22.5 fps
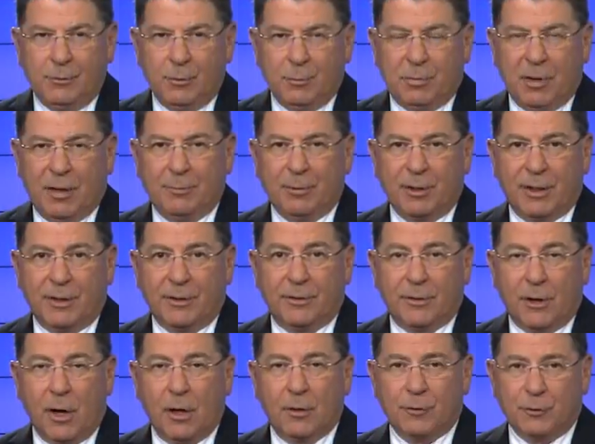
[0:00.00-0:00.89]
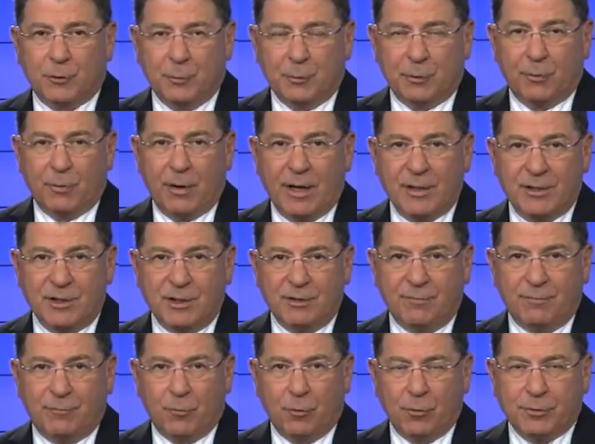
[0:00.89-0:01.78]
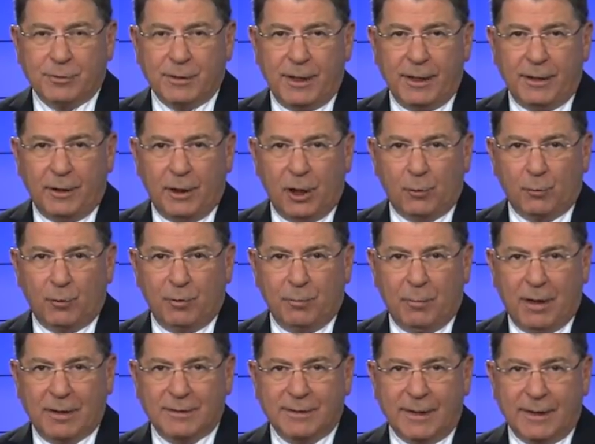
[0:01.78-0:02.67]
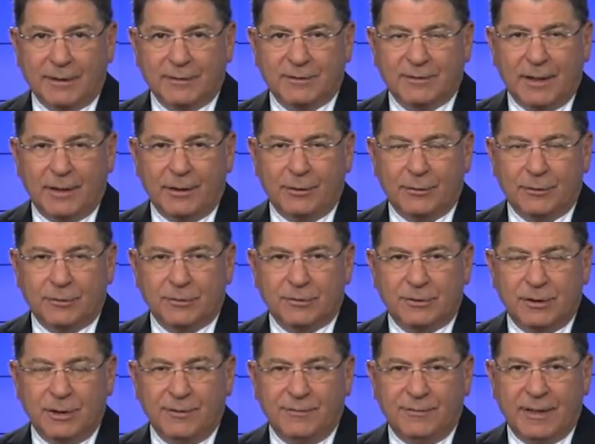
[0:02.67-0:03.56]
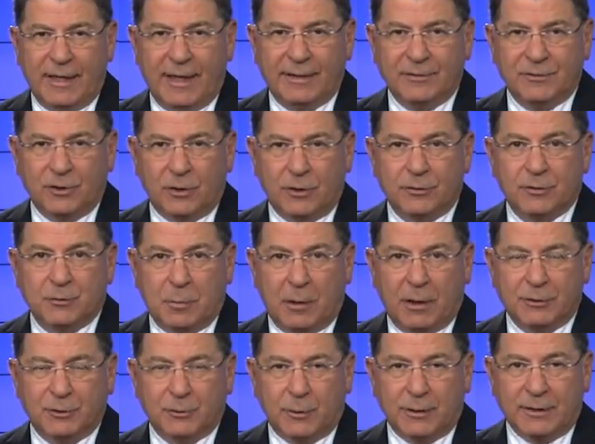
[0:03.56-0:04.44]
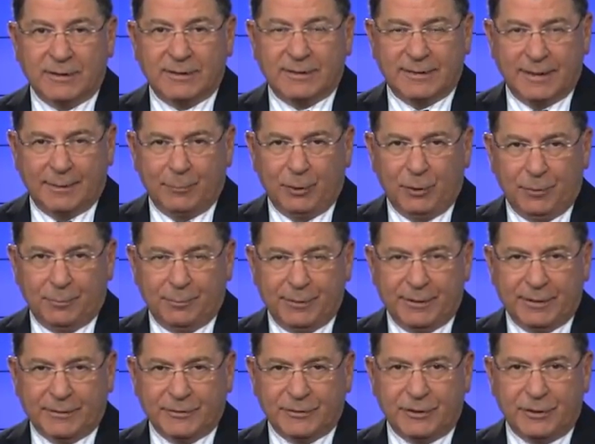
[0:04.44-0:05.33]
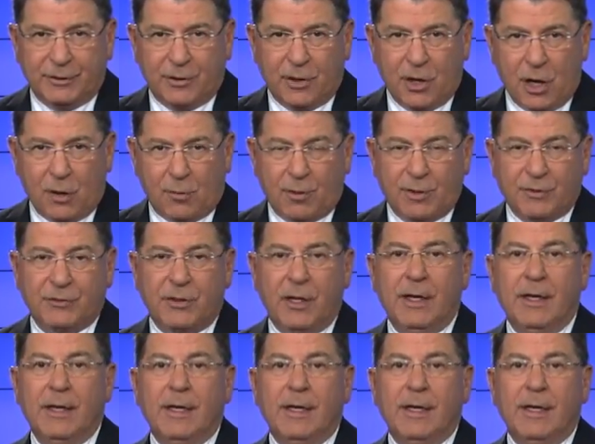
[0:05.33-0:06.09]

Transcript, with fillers: Republican Congressman Greg Gianforte, along with Montana Senator Steve Daines, are sponsoring similar bills in Congress